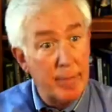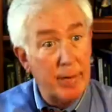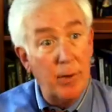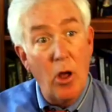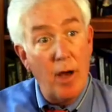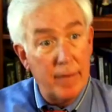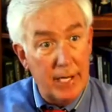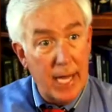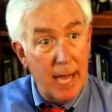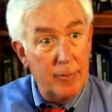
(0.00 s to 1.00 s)
People
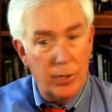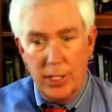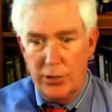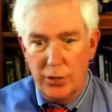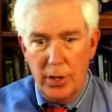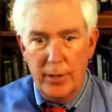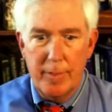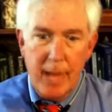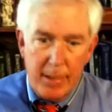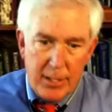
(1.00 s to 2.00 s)
oftentimes are
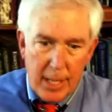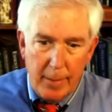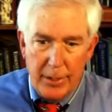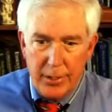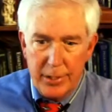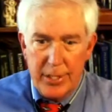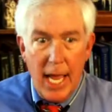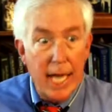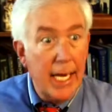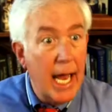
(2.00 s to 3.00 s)
concerned the baby's temperature is
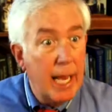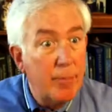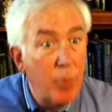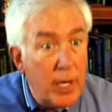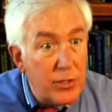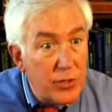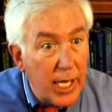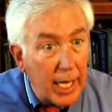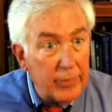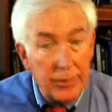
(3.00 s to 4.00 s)

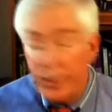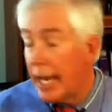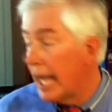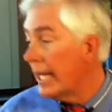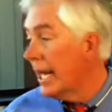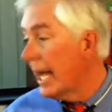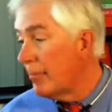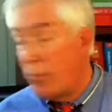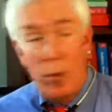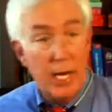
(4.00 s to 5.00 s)
99.6 or
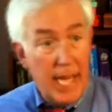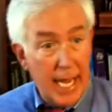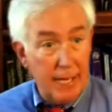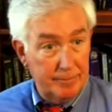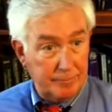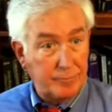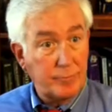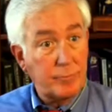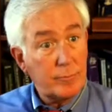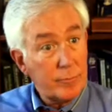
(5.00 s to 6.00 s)
99.8.
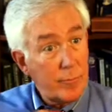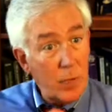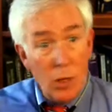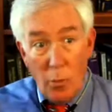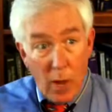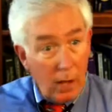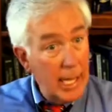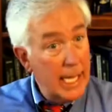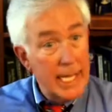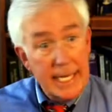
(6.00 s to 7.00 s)

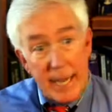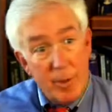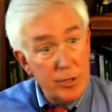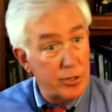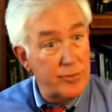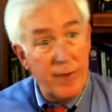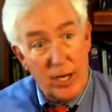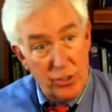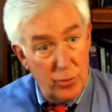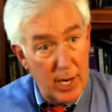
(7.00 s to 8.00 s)
Well, temperatures
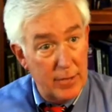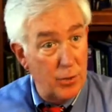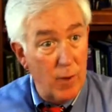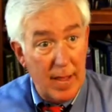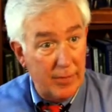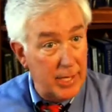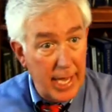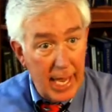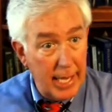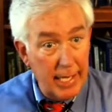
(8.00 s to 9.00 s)
fluctuate throughout the
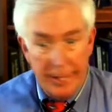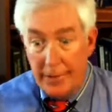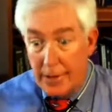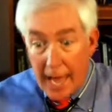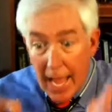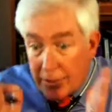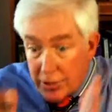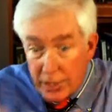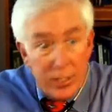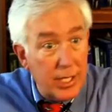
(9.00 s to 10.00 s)
day. They're
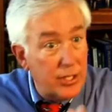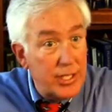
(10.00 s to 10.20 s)
not just a